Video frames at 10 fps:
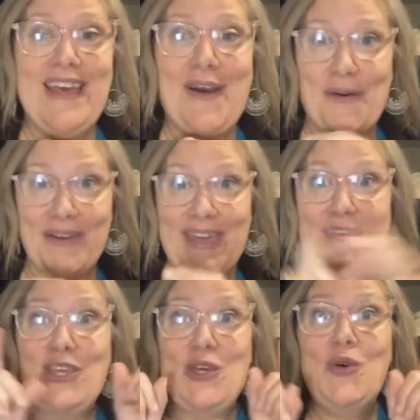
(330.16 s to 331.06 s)
Okay,
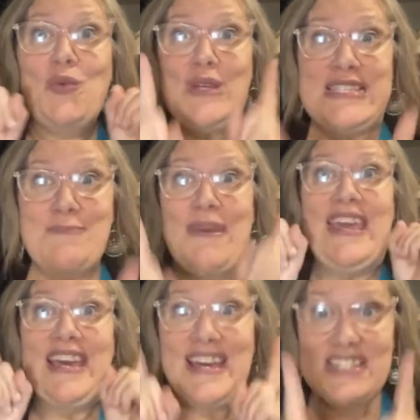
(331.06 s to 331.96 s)
you will
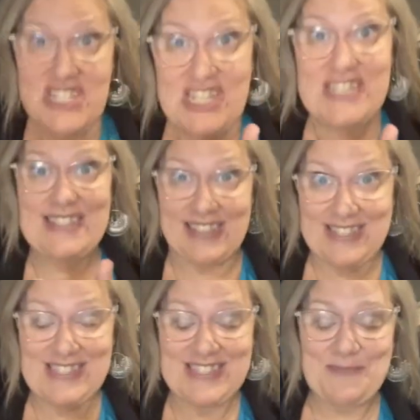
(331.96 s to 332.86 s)
speak
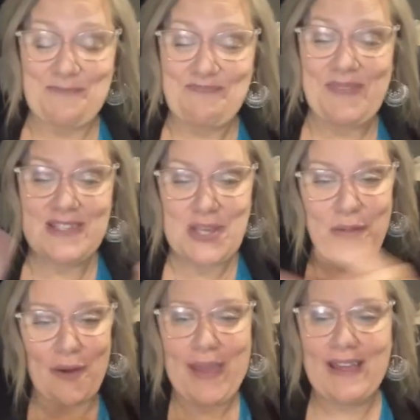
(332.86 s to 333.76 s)
Jesus.
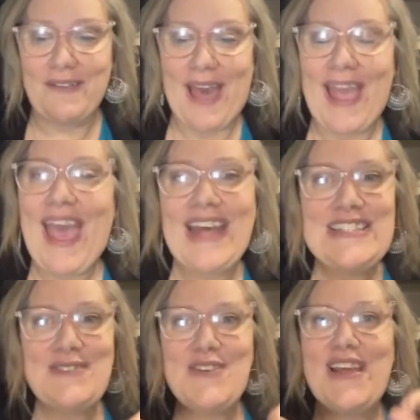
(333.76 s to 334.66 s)
So, okay, I had
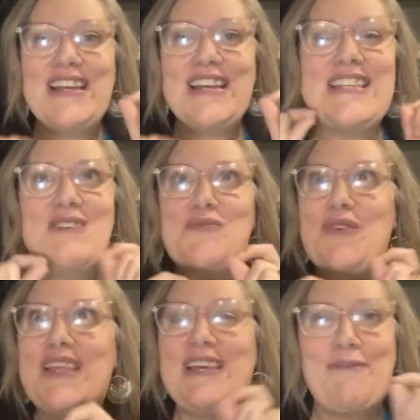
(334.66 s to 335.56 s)
to do that because that's
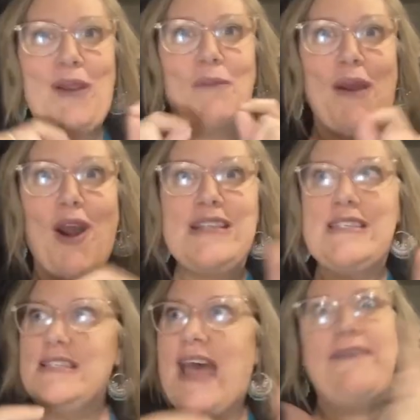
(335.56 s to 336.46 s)
really been on my heart
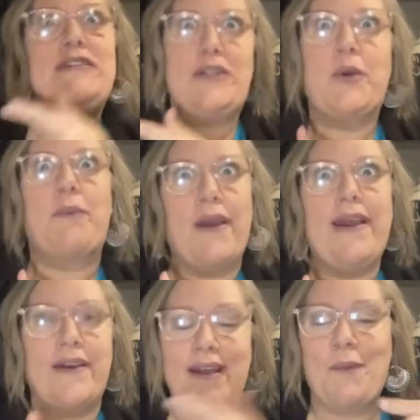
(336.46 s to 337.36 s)
since Heather did her
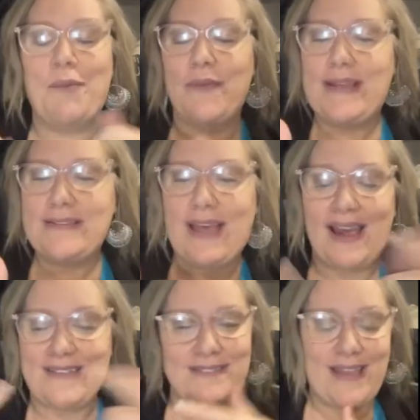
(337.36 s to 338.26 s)
prayer a couple
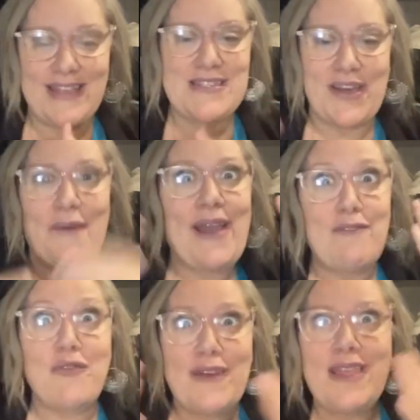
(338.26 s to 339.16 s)
days ago, and I've
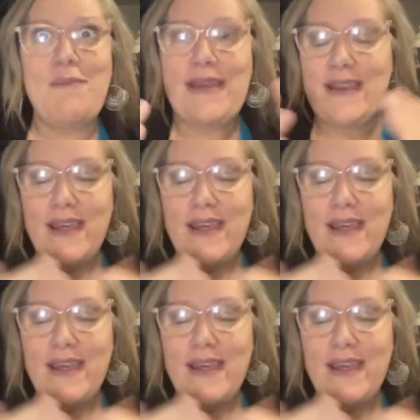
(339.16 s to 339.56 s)
really been